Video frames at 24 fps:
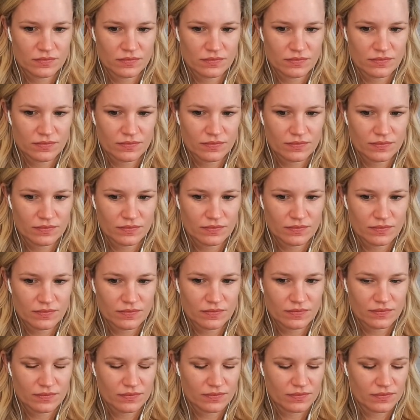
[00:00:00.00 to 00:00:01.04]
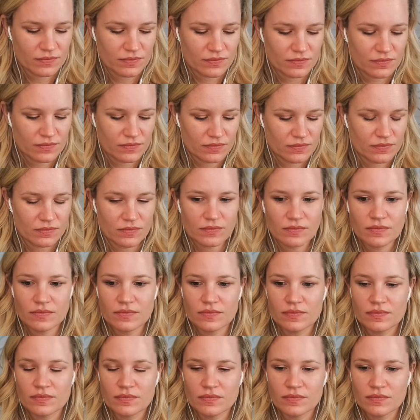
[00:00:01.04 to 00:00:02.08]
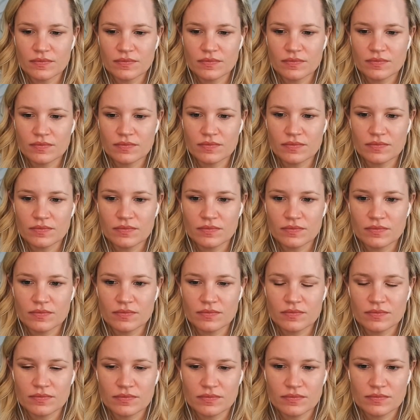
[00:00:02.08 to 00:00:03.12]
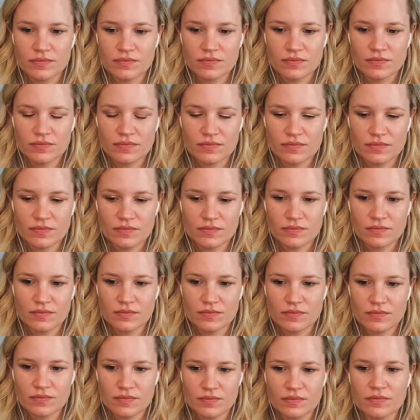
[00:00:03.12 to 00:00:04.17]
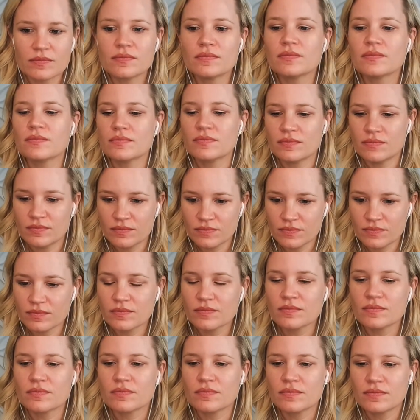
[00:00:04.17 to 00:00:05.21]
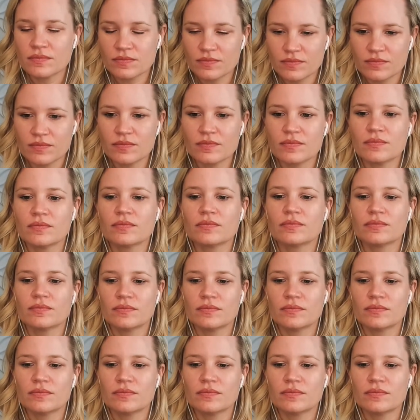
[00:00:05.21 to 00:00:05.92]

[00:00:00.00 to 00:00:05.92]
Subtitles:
This person isn't speaking.